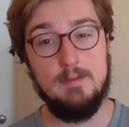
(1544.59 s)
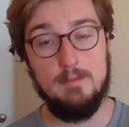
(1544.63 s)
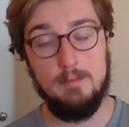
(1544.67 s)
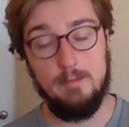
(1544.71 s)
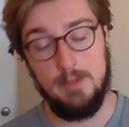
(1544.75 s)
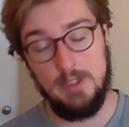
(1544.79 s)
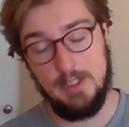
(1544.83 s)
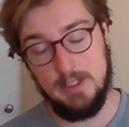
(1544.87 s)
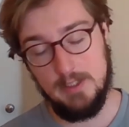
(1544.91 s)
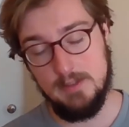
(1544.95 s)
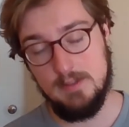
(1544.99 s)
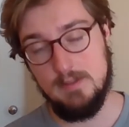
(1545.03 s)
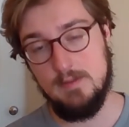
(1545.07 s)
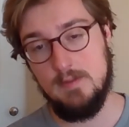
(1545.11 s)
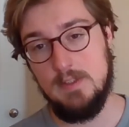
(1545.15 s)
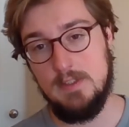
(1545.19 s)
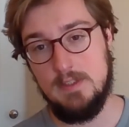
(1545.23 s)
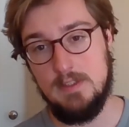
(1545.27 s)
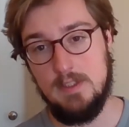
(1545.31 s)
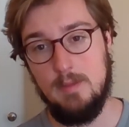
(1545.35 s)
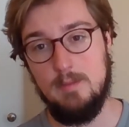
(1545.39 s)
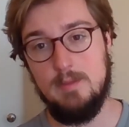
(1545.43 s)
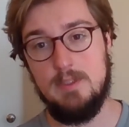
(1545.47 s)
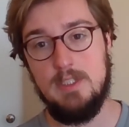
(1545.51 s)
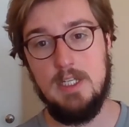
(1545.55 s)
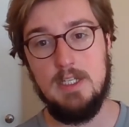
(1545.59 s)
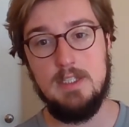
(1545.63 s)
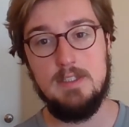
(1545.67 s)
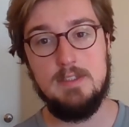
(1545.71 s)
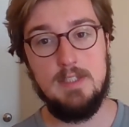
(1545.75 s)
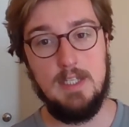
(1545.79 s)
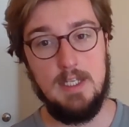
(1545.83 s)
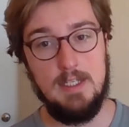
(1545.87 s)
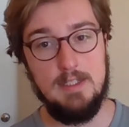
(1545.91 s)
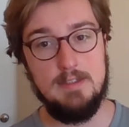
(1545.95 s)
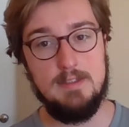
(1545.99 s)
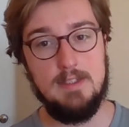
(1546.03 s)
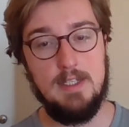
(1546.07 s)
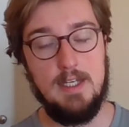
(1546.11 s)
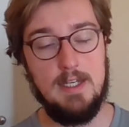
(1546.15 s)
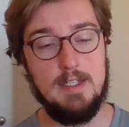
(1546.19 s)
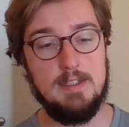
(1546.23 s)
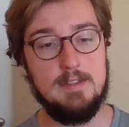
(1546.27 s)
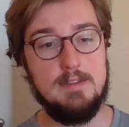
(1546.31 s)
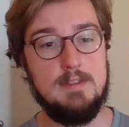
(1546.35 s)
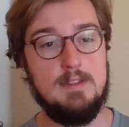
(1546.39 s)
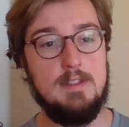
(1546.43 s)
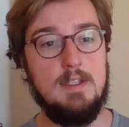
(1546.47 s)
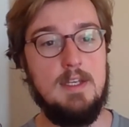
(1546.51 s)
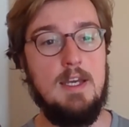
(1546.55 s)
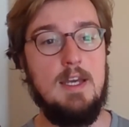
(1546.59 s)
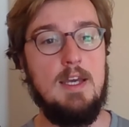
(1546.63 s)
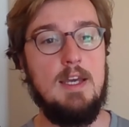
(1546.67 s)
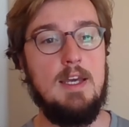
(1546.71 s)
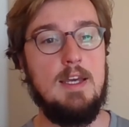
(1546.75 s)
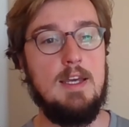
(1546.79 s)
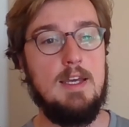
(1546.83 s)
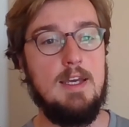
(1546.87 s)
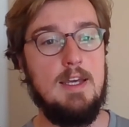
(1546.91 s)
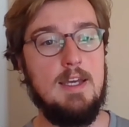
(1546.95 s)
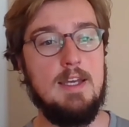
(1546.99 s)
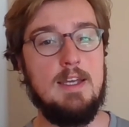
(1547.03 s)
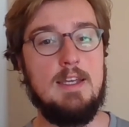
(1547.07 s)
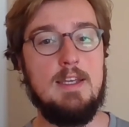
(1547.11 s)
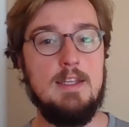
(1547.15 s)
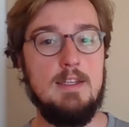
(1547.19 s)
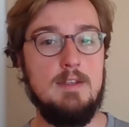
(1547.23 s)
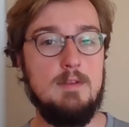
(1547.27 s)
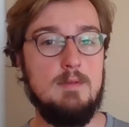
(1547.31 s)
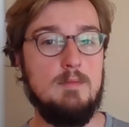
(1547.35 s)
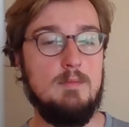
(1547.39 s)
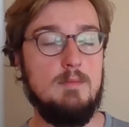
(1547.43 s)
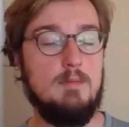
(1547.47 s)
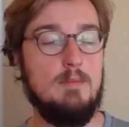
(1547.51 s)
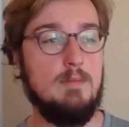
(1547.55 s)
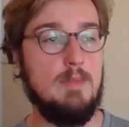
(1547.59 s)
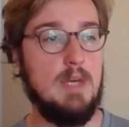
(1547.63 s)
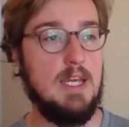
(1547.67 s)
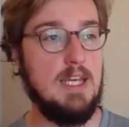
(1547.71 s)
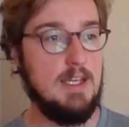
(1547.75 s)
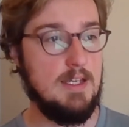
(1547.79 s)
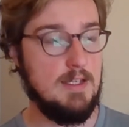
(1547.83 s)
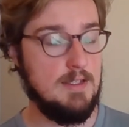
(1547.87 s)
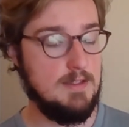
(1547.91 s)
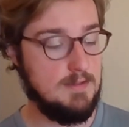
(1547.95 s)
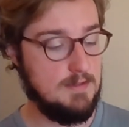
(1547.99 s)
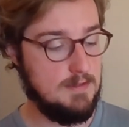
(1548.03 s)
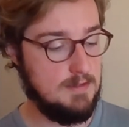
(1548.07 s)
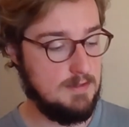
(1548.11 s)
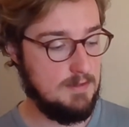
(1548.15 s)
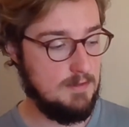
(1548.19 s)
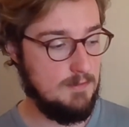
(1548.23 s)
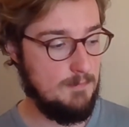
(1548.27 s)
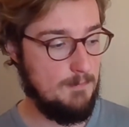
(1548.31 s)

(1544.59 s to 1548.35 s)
because of the subtext and text, it can make us